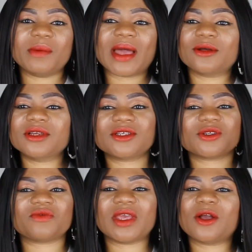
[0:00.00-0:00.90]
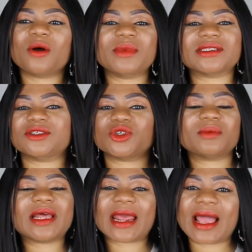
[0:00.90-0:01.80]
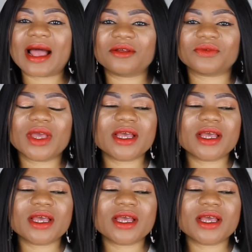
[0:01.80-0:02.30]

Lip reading: My only source of income is the job that I have.